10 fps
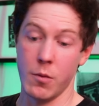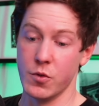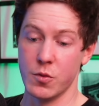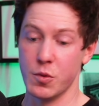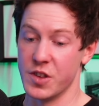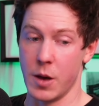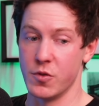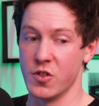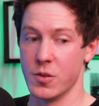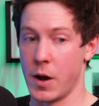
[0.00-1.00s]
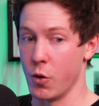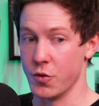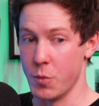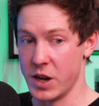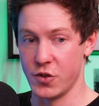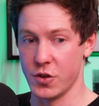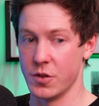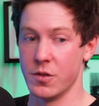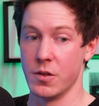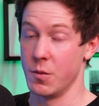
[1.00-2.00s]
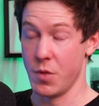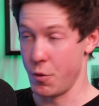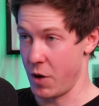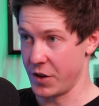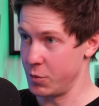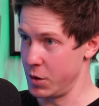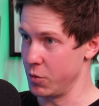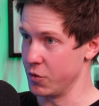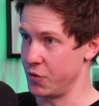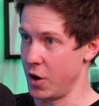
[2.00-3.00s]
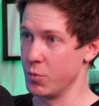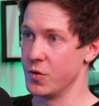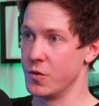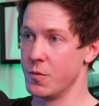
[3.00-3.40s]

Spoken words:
just perceptions about automation, threat to people's jobs.